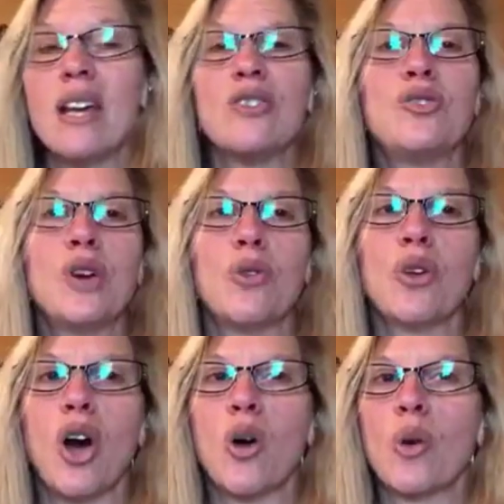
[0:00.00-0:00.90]
Don't
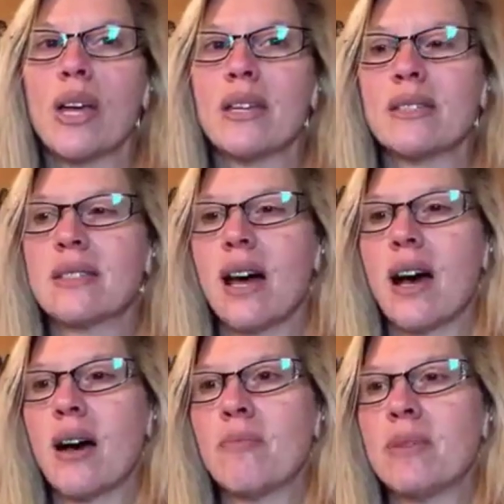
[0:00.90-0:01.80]
always
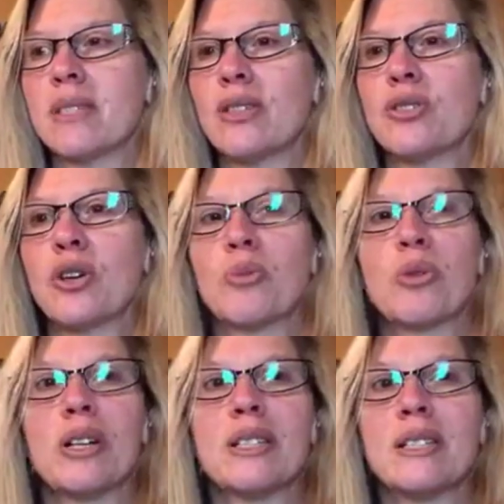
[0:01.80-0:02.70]

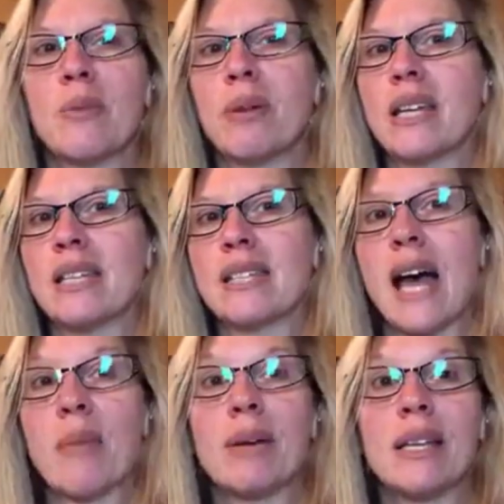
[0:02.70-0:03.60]
misinterpret somebody's
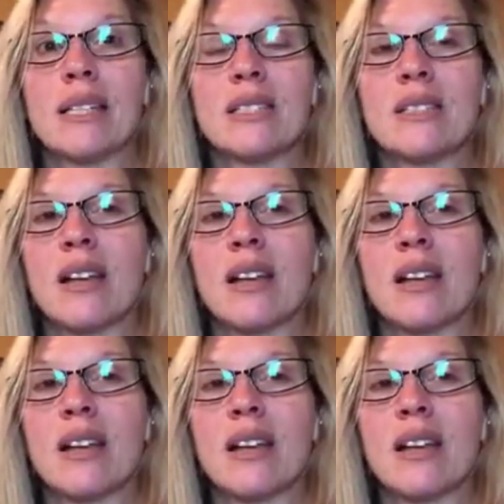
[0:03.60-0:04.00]
happiness